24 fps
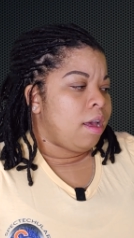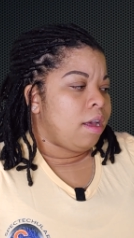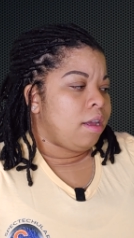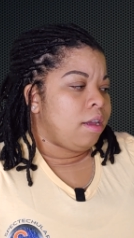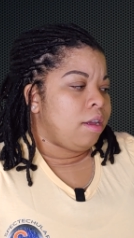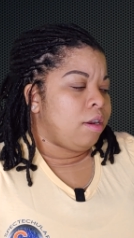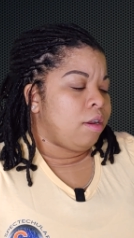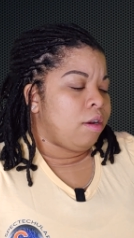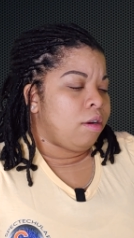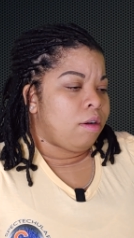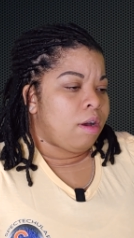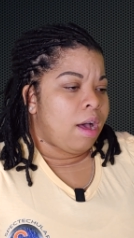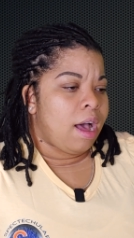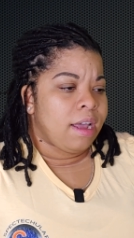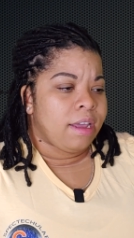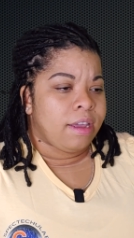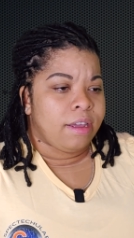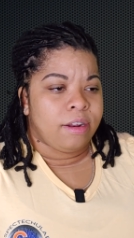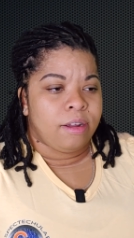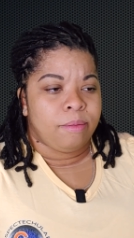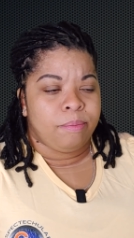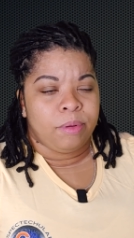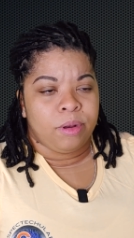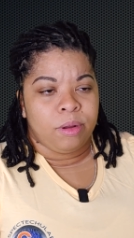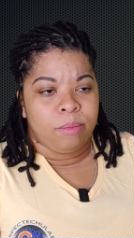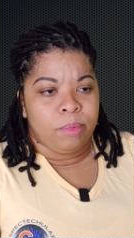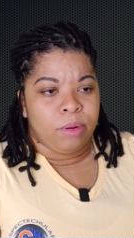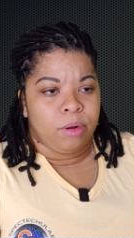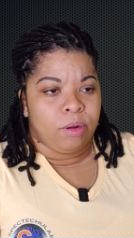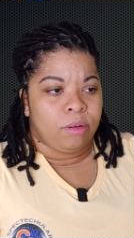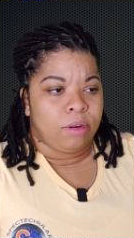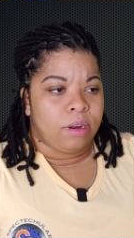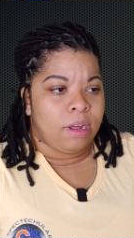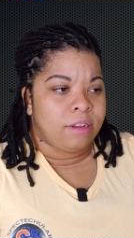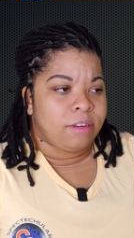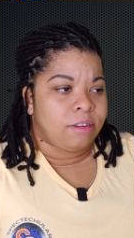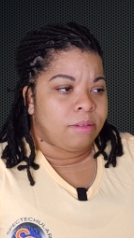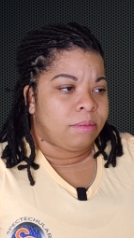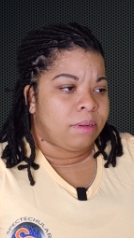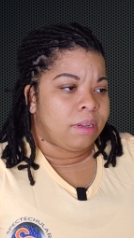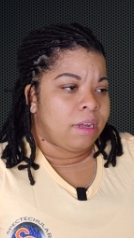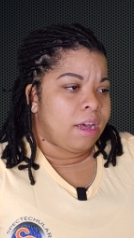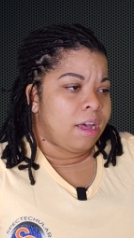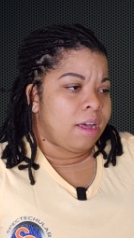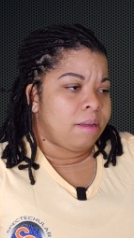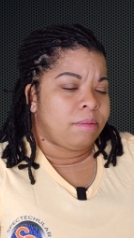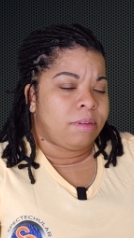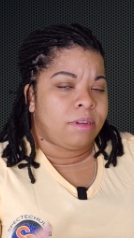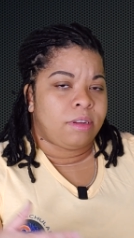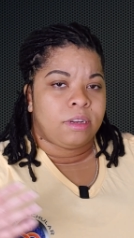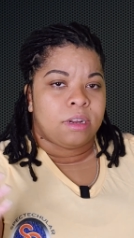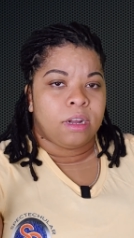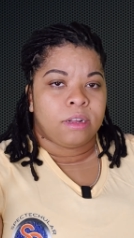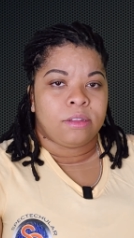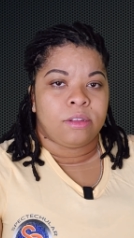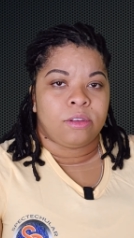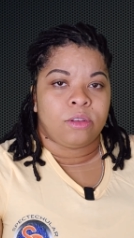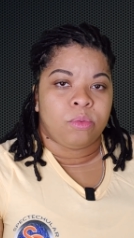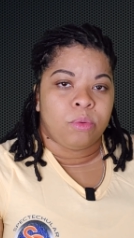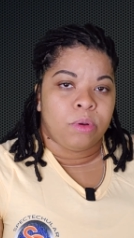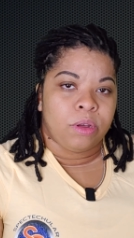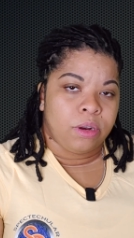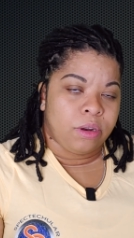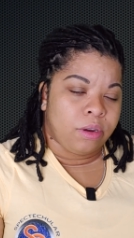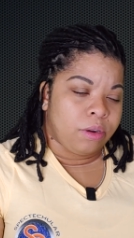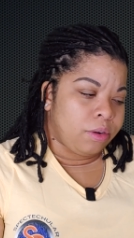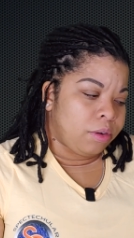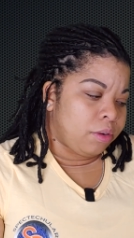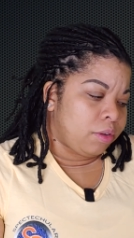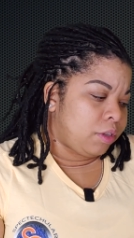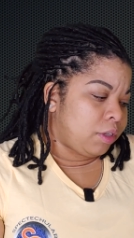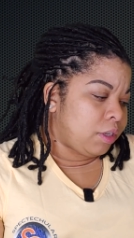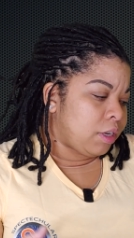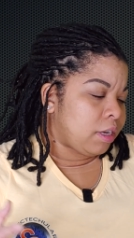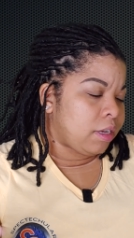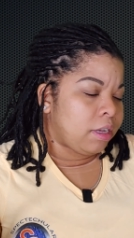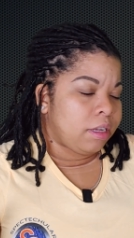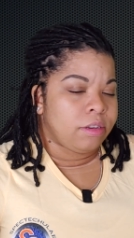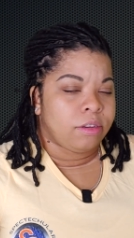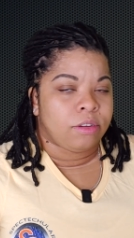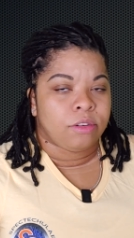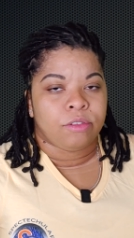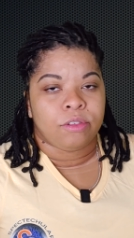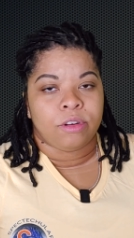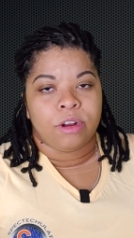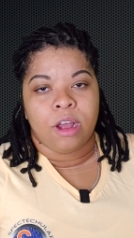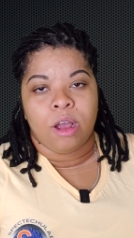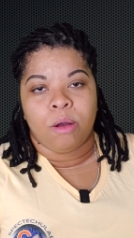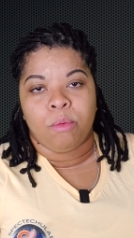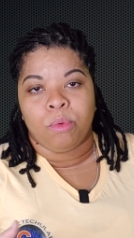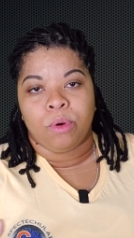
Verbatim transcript: You know, I get up in the middle of the night sometimes, check the Twitter, check Instagram,